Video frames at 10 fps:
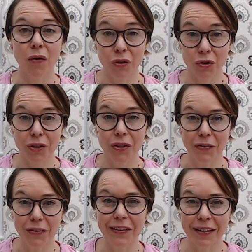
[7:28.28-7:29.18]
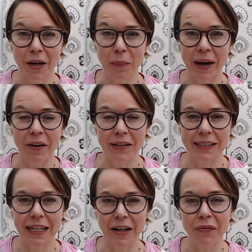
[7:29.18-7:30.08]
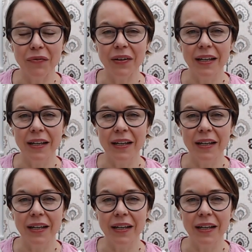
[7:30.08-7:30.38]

truth about ourselves,